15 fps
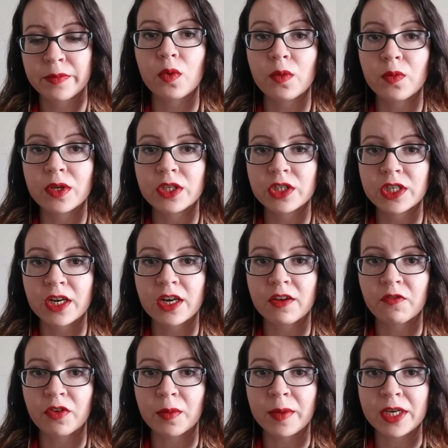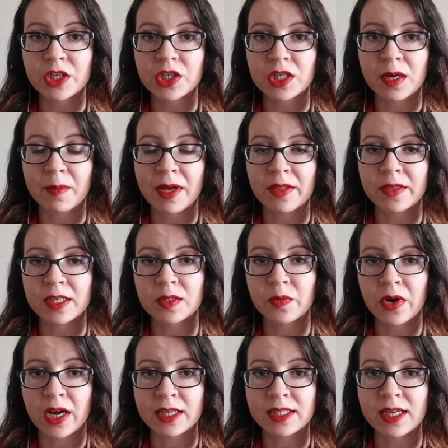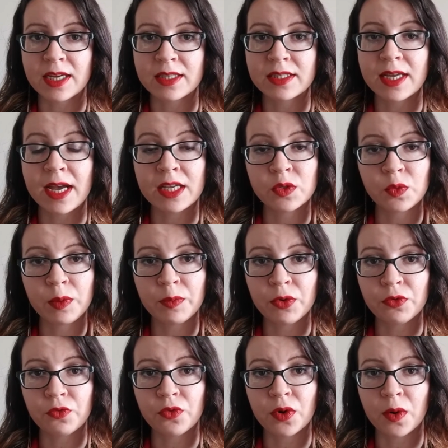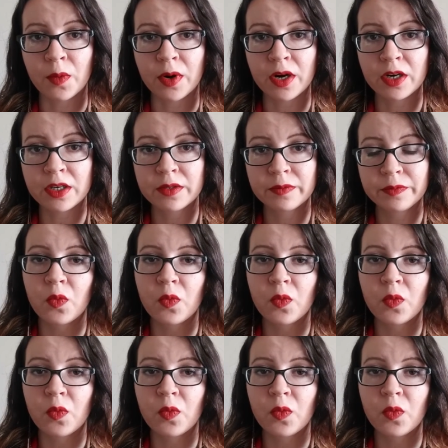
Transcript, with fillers: We will share information about this process as we move forward.